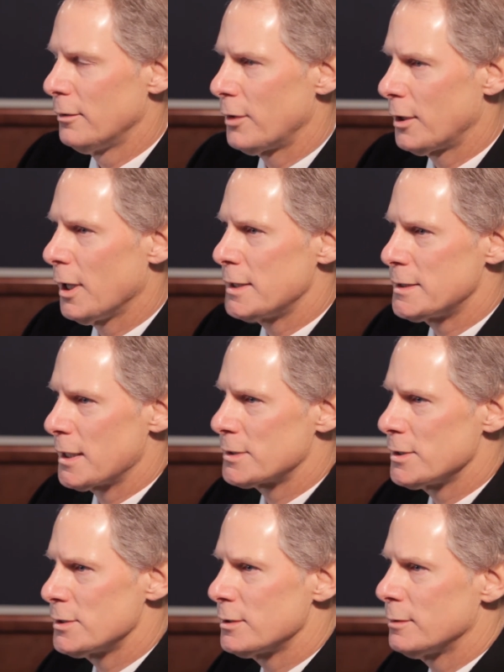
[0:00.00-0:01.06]
the Glytec
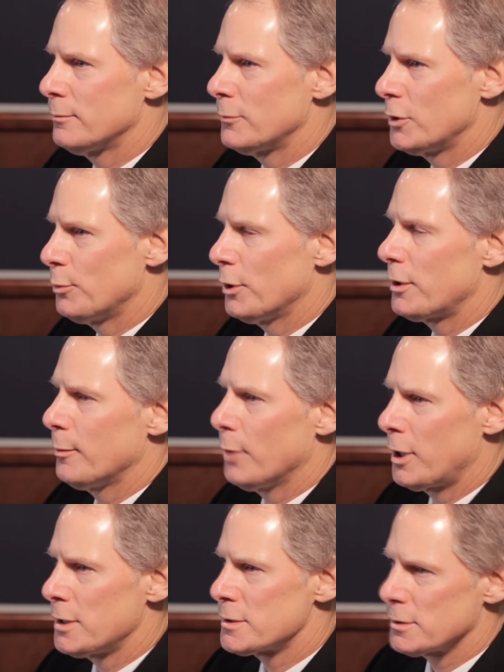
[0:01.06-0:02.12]
system to put them
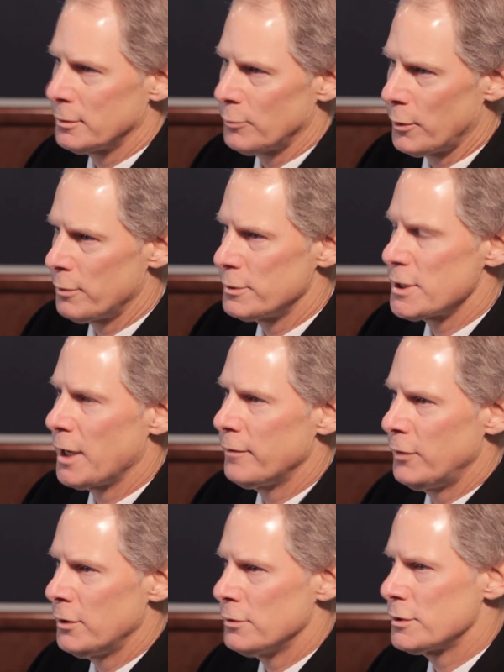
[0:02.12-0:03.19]
on insulin, whether it's
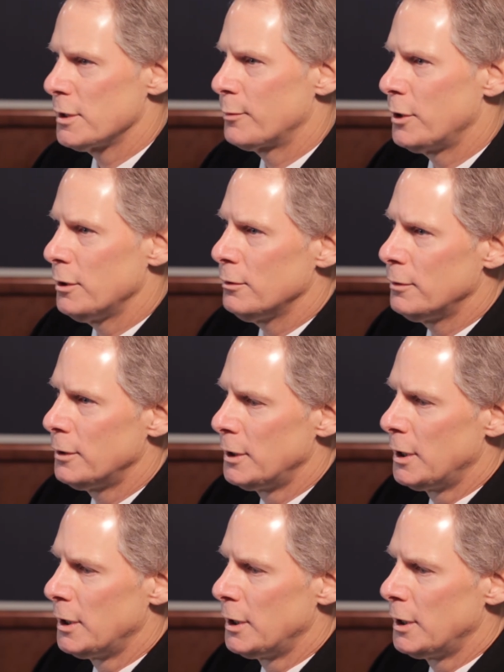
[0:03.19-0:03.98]
IV or sub-Q,